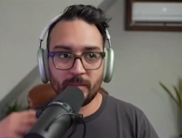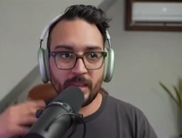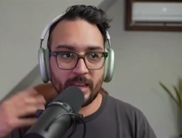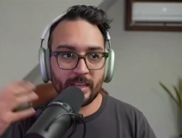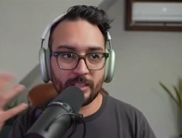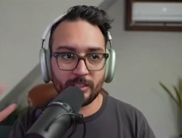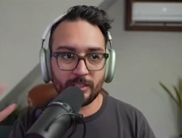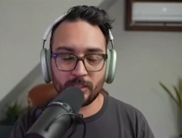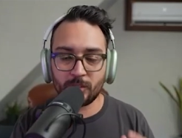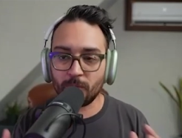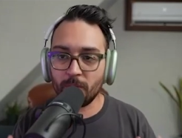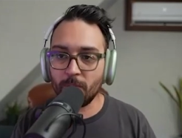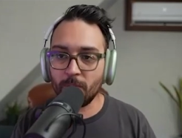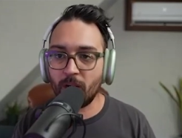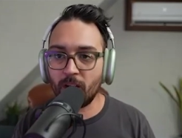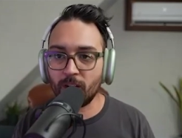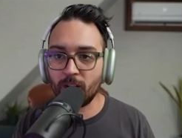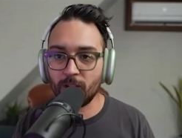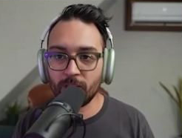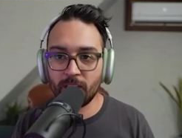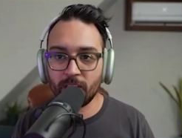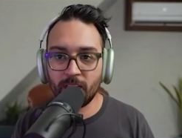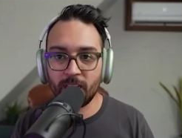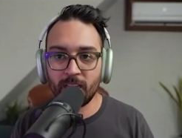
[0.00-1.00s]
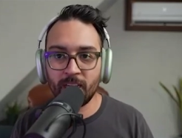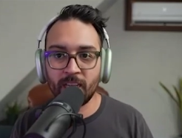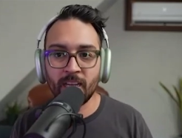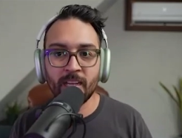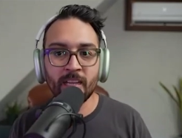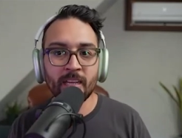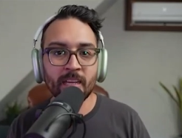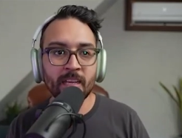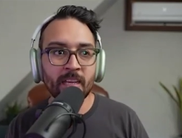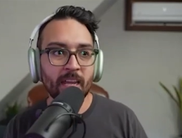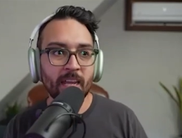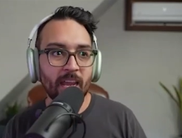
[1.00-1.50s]
They had just remodeled it,
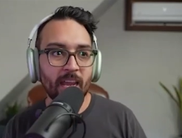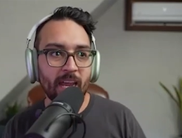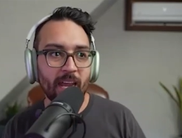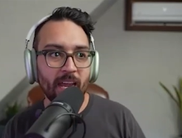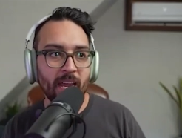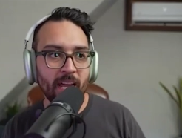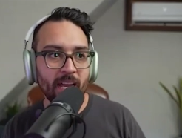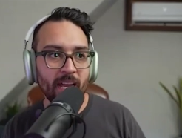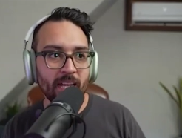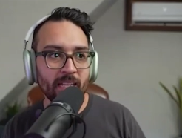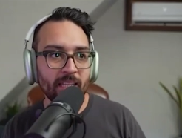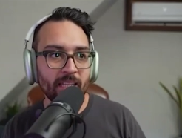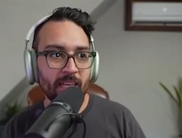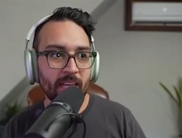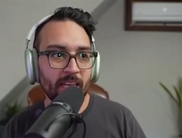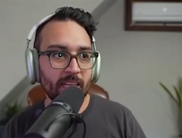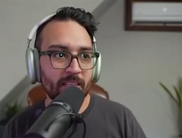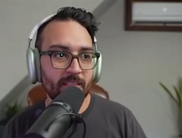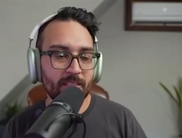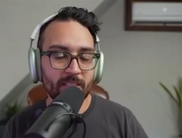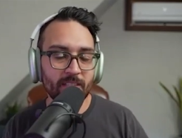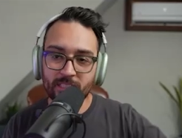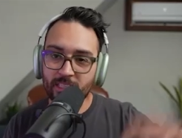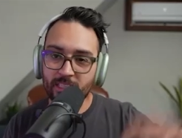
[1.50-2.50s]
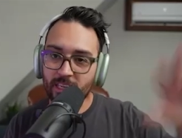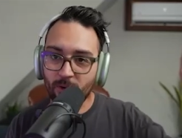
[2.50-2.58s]
and they just